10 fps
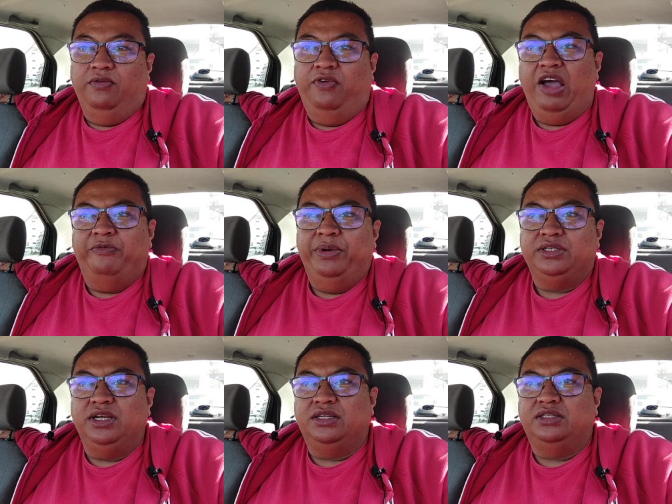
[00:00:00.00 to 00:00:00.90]

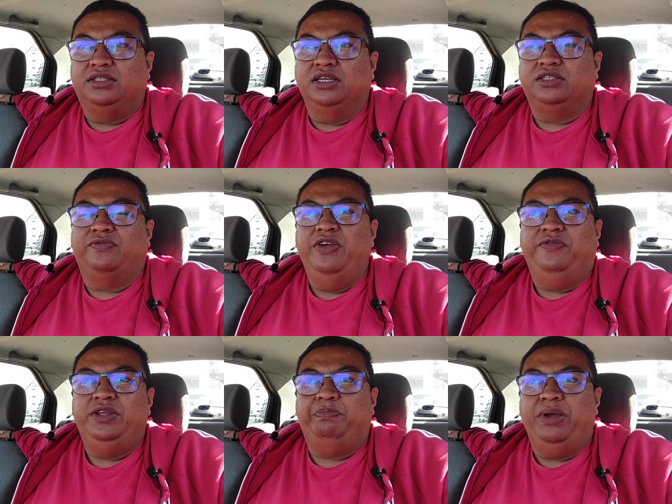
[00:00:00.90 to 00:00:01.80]
5% is just
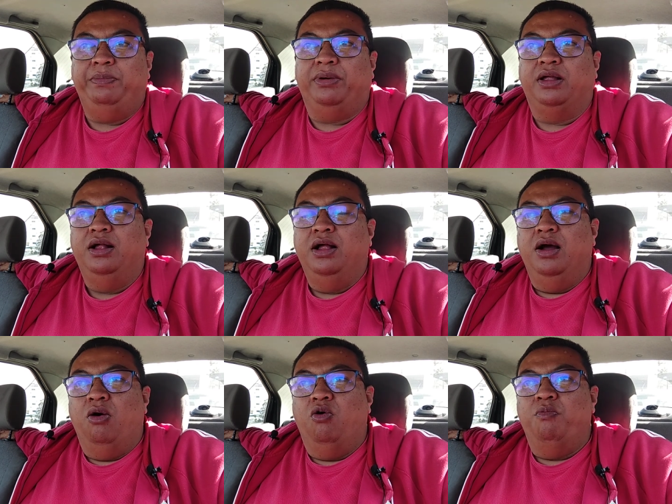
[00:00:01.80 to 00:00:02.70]
50 people
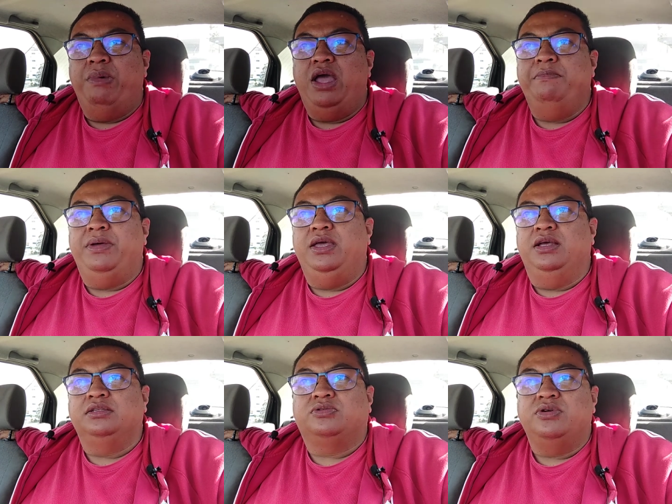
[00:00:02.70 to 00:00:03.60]
who may be
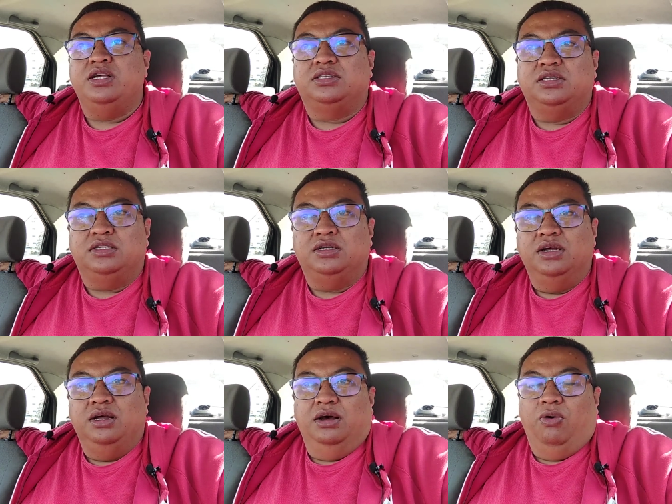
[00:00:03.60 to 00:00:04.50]
interested
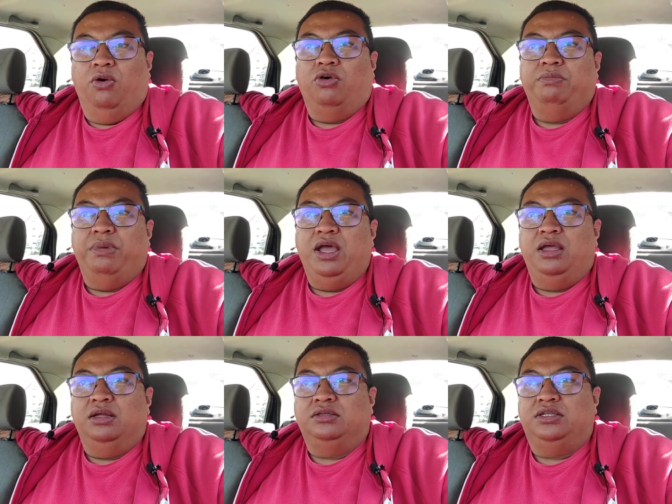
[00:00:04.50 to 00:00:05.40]
or
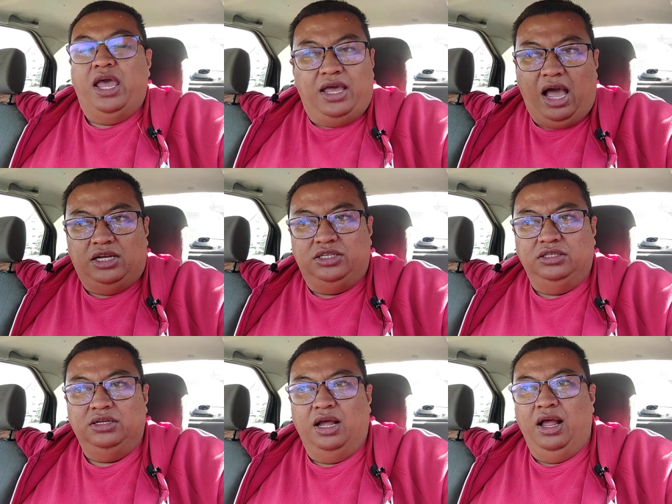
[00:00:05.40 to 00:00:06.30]
may take
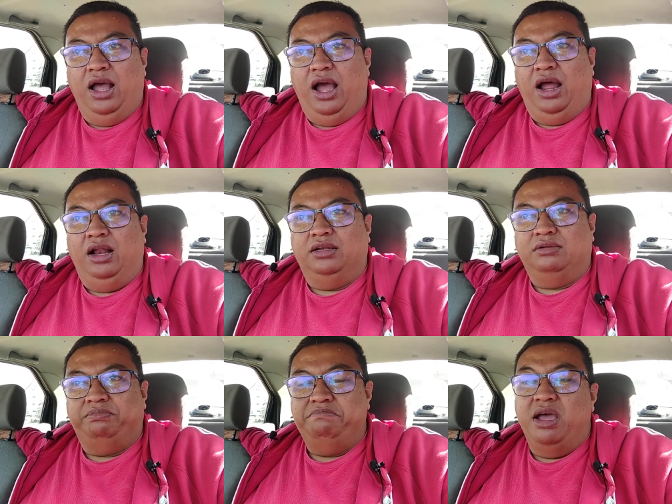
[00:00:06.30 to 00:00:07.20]
action and
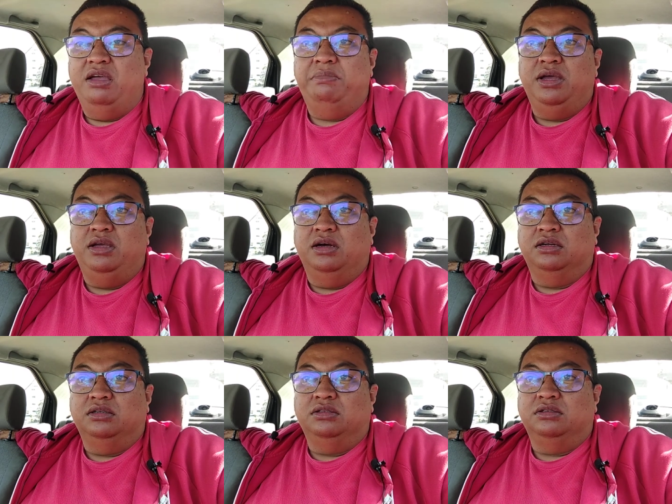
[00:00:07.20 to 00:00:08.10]
maybe
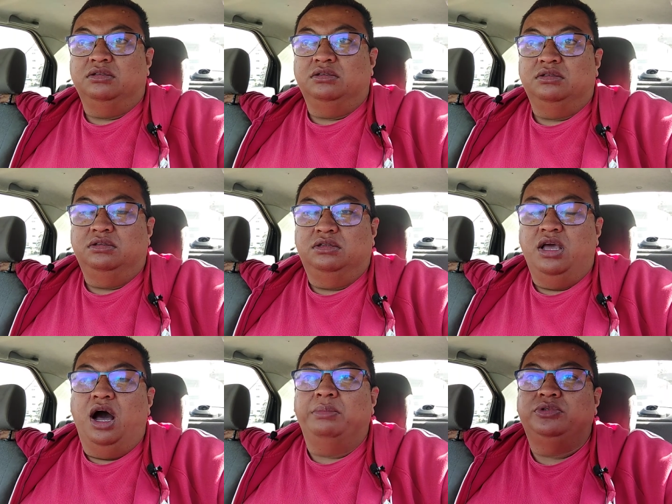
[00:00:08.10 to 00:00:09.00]

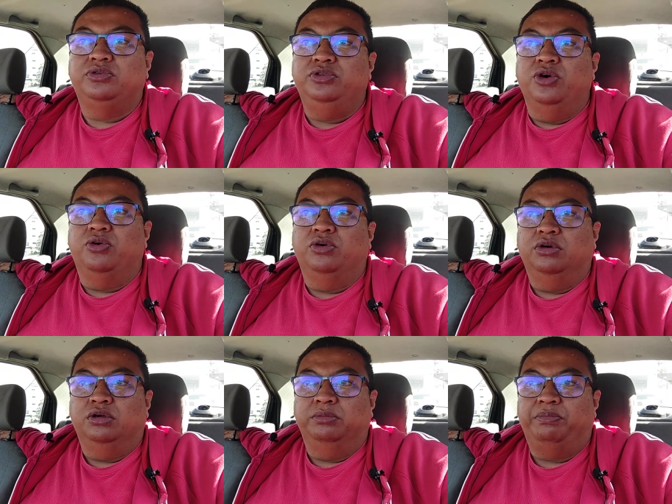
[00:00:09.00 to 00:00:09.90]
come to your
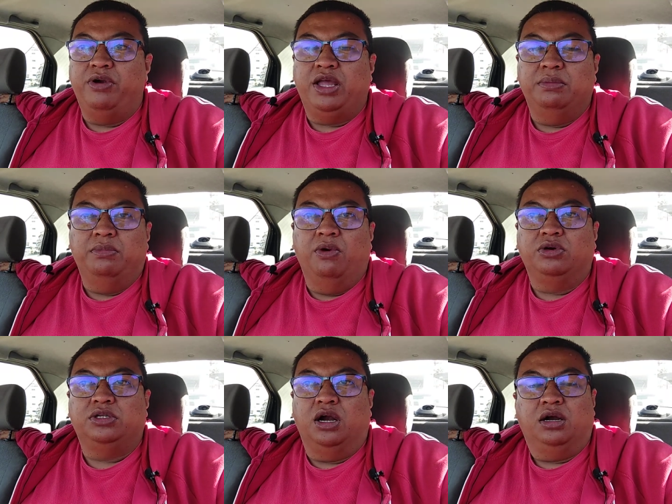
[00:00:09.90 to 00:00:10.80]
brick and
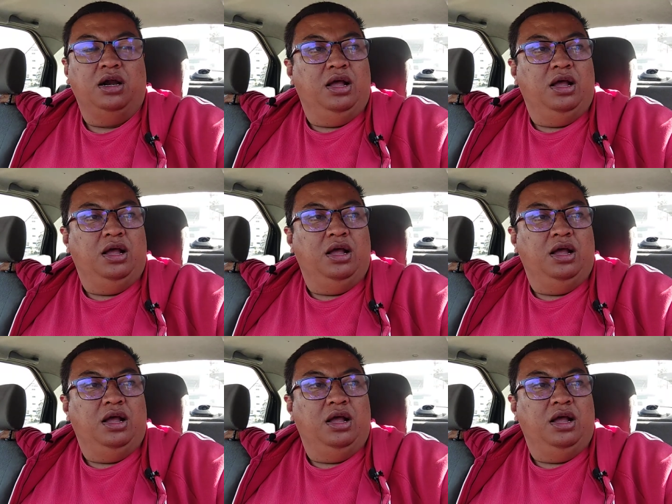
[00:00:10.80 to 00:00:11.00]
mortar